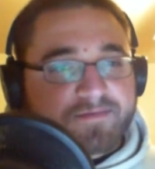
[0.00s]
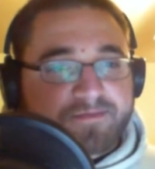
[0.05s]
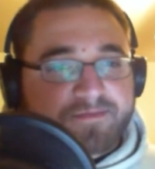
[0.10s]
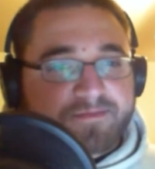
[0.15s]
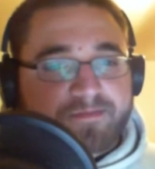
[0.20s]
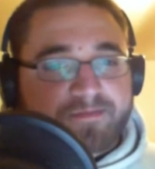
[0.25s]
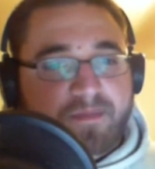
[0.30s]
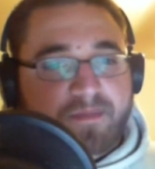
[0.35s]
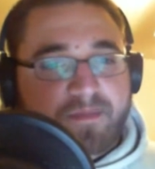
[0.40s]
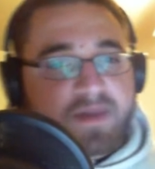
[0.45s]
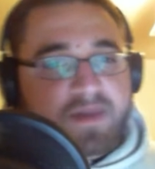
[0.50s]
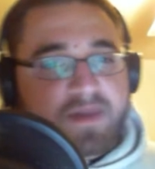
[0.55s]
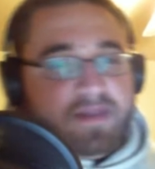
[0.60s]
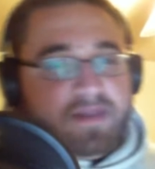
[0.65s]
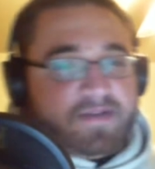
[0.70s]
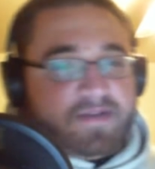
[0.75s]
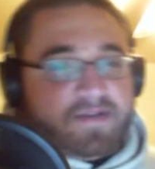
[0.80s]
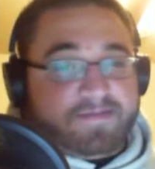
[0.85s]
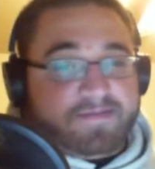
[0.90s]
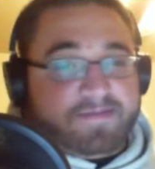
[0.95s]
they're
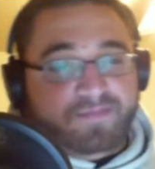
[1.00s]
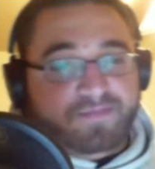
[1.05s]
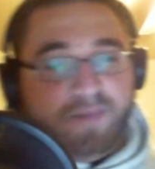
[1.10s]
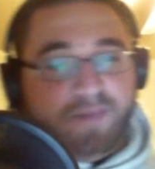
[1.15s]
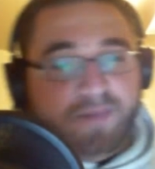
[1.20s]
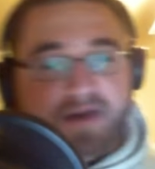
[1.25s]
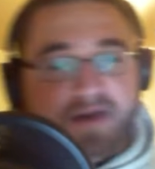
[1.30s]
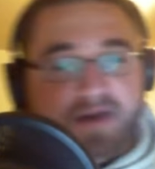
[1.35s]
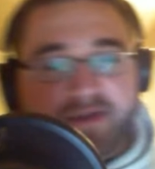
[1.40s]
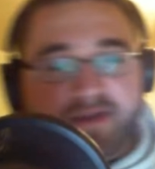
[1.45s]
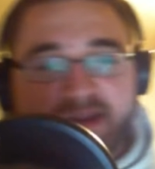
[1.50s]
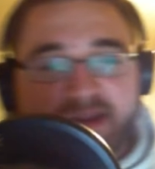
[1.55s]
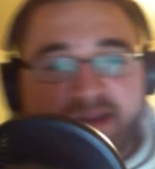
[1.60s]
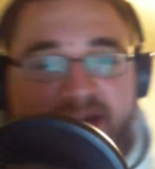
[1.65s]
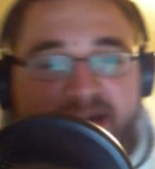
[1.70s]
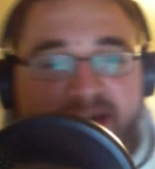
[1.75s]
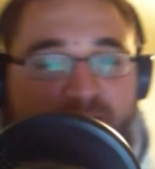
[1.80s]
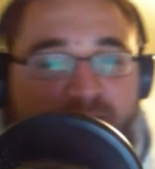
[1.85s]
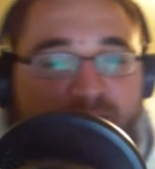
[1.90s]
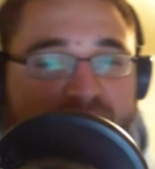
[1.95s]
better than
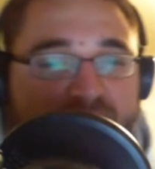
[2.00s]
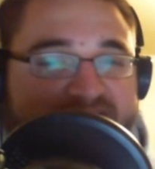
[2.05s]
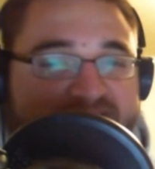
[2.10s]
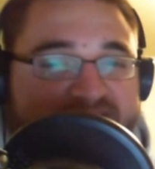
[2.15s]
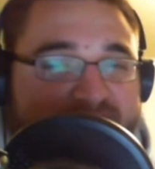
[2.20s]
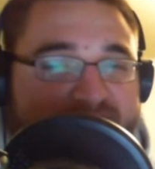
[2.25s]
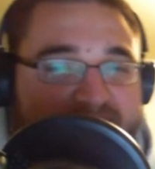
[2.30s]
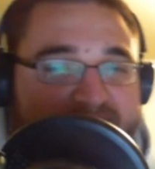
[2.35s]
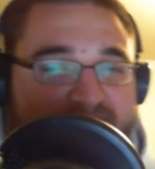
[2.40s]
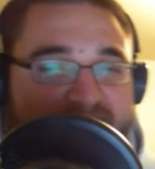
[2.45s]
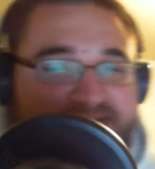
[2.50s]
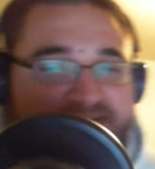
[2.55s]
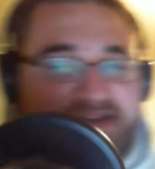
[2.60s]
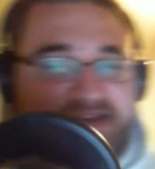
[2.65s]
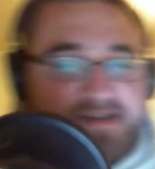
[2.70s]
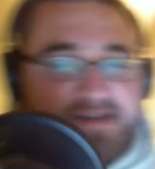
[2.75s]
the Q1 speakers.